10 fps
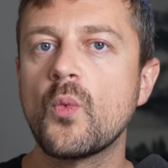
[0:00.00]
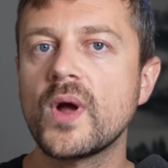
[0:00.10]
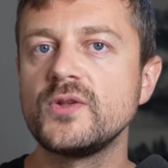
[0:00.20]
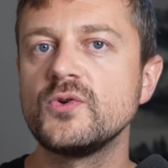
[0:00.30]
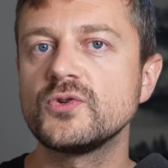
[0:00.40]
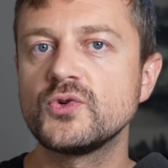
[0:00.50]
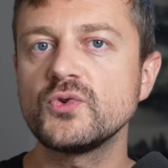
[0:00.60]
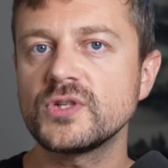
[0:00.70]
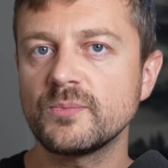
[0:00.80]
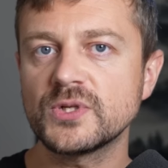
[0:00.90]
when you're
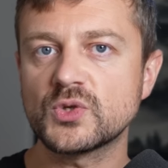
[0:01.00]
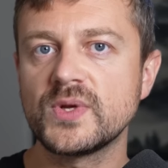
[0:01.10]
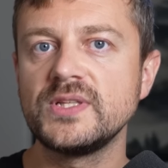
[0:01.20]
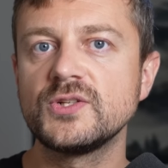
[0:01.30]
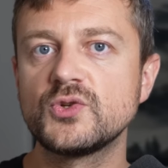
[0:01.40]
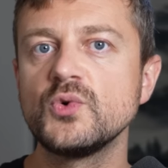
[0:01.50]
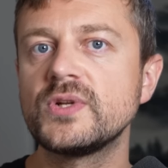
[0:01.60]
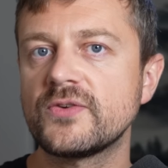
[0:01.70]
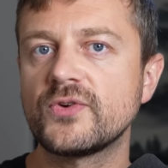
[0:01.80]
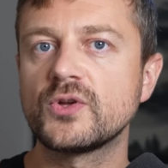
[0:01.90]
choosing between the two
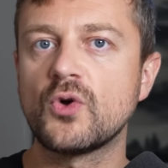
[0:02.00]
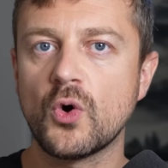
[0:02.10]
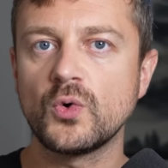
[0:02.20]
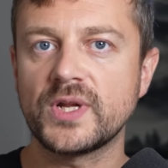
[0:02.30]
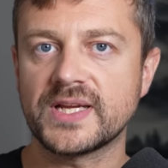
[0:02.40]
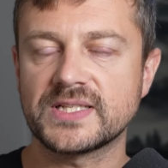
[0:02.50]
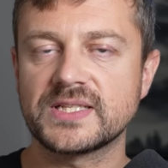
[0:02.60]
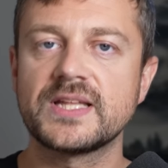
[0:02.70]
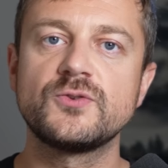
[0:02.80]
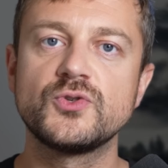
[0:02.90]
different codecs
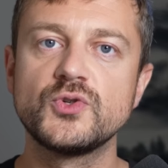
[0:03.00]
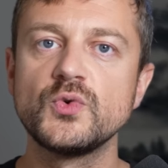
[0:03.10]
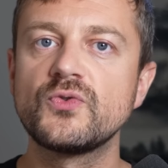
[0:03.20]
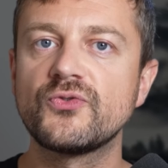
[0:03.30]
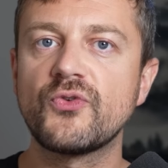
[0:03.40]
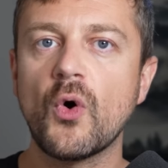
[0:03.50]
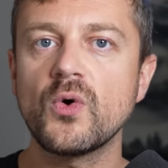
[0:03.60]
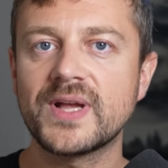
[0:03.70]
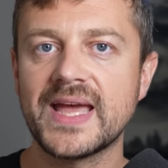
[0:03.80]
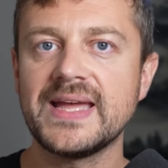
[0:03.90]
that you shoot
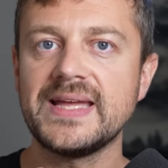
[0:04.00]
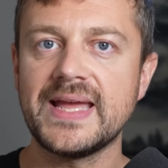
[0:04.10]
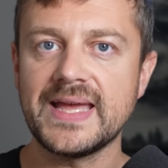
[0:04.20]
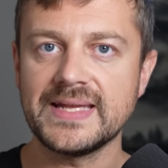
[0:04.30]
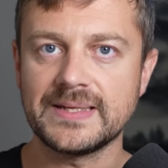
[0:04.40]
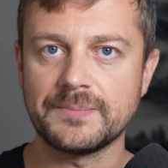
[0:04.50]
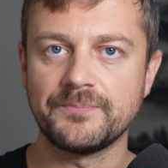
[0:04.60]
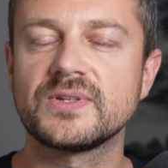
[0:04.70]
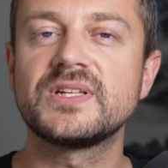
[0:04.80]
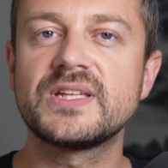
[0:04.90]
4K in,
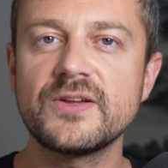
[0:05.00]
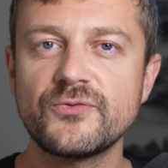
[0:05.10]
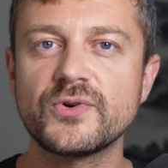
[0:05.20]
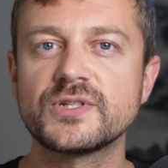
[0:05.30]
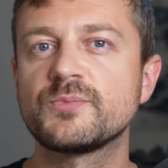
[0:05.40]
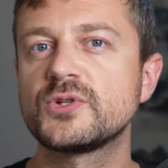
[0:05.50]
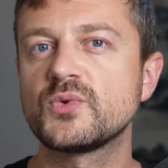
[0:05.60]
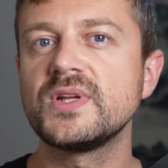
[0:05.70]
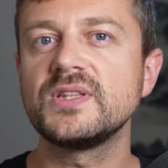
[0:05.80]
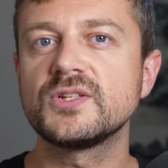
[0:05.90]
the difference
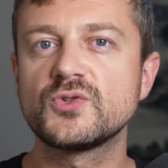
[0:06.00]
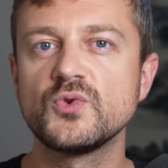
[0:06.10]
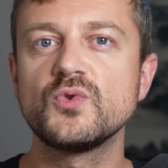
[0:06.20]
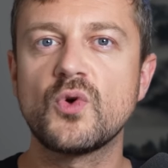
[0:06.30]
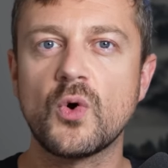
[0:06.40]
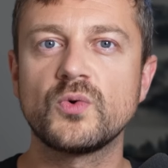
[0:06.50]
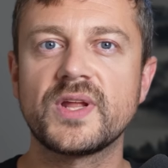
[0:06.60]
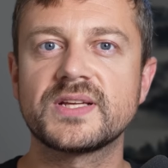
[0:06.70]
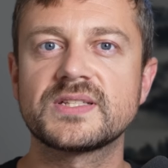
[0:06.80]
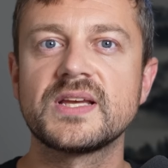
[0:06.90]
between the two
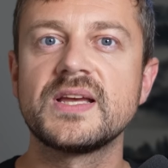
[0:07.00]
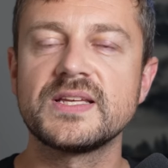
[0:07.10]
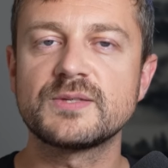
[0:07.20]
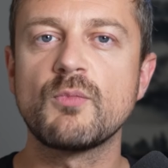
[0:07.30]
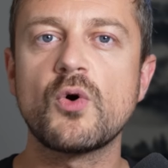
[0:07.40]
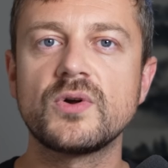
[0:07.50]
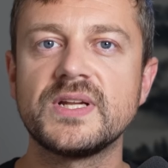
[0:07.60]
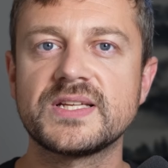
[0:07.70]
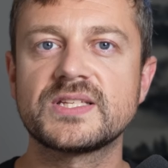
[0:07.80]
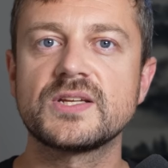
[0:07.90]
codecs is more or
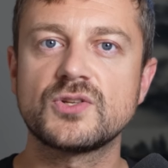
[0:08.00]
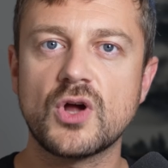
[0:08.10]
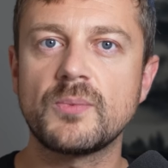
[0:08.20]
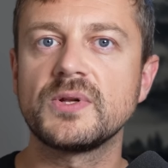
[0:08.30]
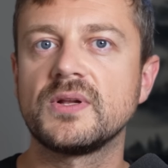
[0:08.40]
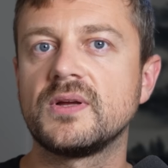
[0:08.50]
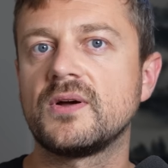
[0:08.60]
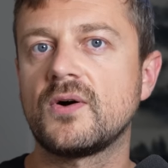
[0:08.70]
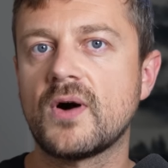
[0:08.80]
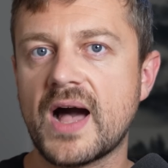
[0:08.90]
less double
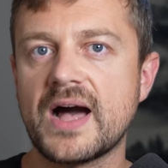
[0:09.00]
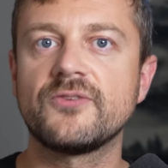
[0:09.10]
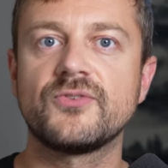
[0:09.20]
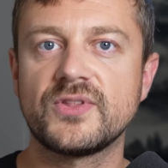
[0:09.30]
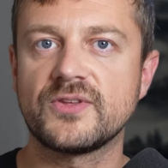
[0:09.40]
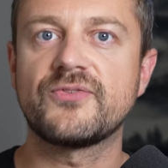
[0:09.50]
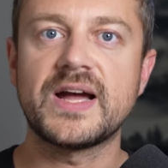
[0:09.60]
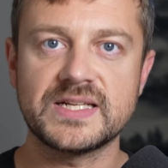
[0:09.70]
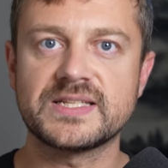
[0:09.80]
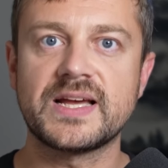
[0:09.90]
or half the
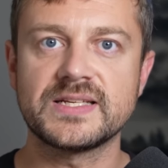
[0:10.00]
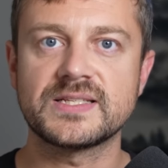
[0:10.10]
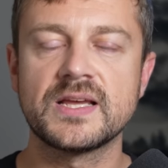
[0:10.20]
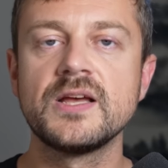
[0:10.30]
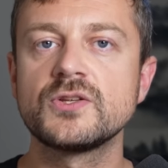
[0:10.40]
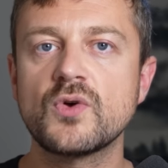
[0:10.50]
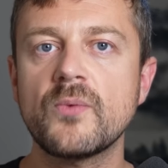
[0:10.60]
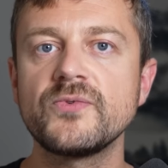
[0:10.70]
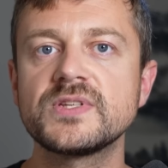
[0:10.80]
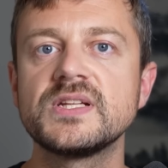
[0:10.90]
file size. So
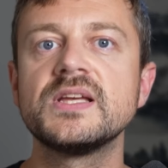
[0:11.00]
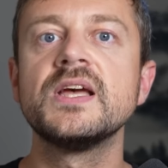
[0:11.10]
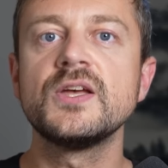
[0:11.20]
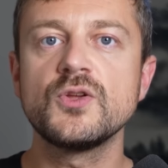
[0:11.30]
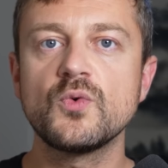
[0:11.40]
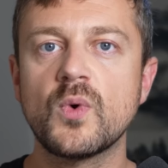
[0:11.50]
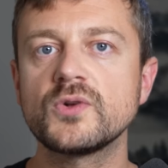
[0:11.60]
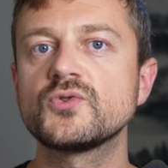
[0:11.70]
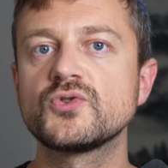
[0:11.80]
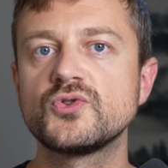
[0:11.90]
obviously, you
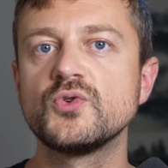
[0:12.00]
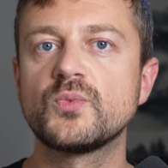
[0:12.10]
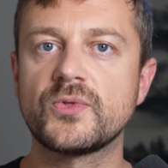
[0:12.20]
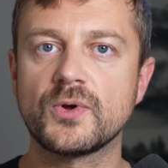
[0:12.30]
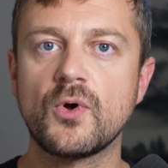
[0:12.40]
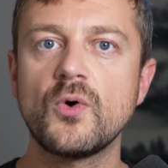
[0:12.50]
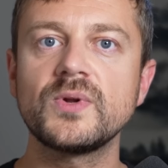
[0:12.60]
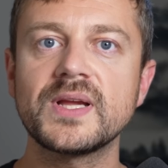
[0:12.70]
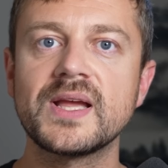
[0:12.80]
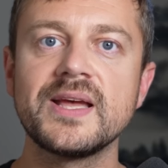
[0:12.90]
want to shoot with a
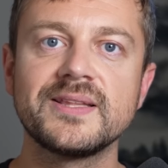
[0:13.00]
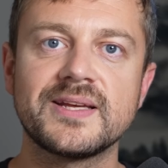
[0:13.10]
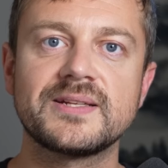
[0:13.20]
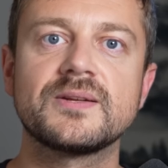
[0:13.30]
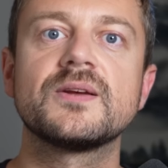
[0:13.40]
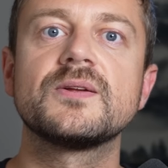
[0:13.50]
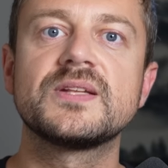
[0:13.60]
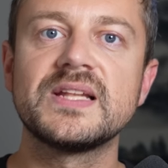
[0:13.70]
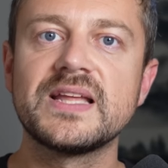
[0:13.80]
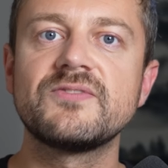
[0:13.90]
codec that
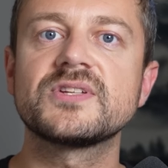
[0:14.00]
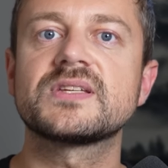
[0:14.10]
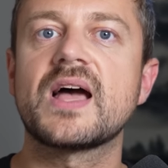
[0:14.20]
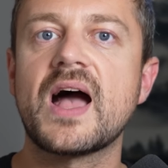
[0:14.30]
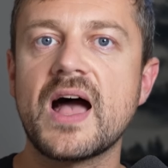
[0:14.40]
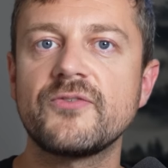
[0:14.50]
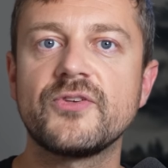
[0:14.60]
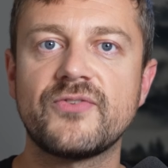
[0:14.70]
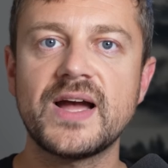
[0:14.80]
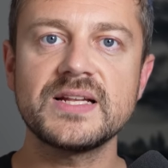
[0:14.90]
delivers half
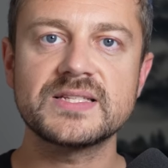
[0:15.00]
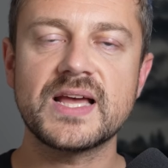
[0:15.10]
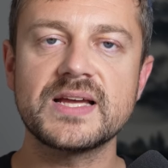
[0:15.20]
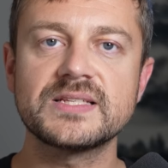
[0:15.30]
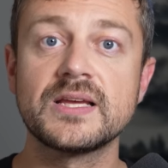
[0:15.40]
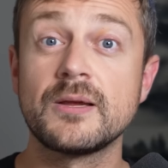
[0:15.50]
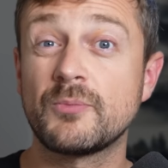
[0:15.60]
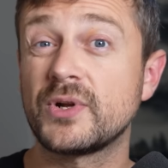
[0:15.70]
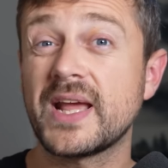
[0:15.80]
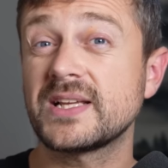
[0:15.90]
the file size,
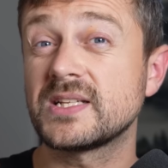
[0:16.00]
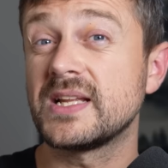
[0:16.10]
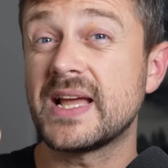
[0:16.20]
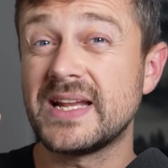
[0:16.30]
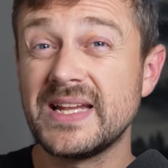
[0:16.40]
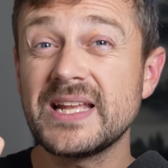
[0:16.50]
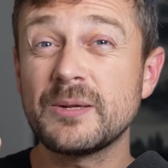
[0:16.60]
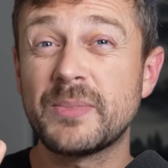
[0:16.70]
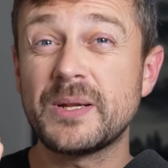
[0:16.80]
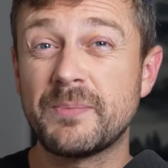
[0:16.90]
but actually a
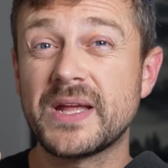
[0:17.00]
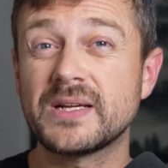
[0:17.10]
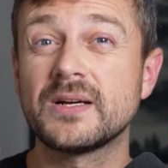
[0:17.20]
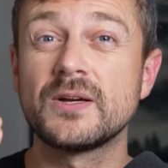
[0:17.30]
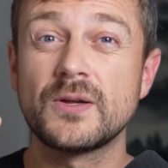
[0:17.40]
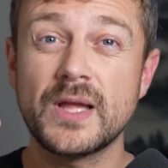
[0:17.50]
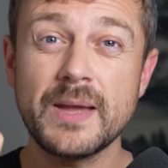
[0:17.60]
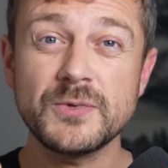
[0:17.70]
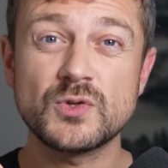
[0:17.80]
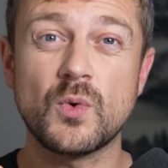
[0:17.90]
little bit better
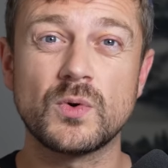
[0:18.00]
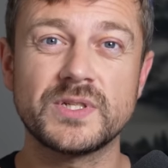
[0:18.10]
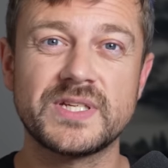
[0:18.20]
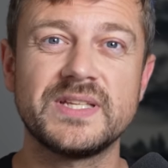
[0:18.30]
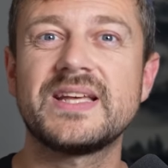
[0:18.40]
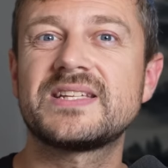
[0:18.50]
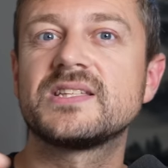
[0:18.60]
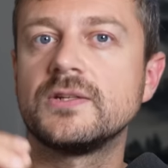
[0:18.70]
image quality. That's